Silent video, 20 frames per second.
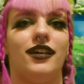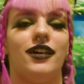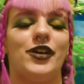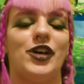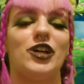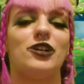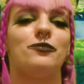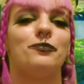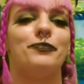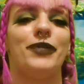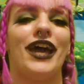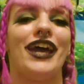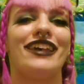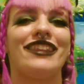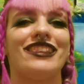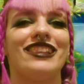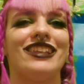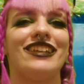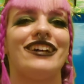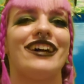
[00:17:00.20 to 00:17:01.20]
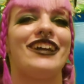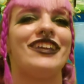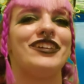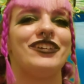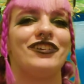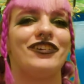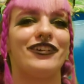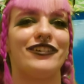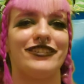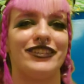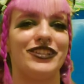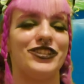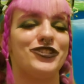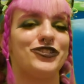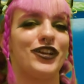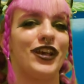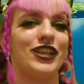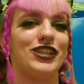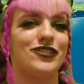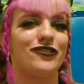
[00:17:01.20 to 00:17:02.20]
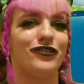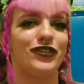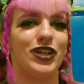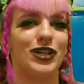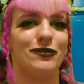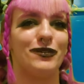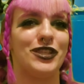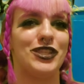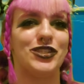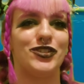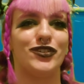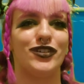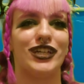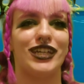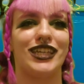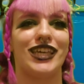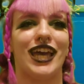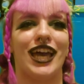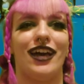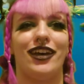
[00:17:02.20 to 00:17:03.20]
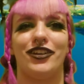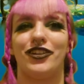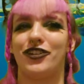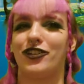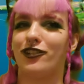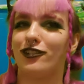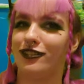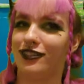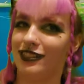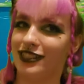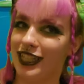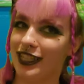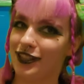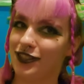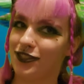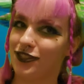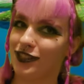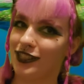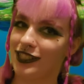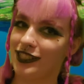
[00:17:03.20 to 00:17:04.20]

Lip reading: How badly I yearn to transform into a cat girl and enter a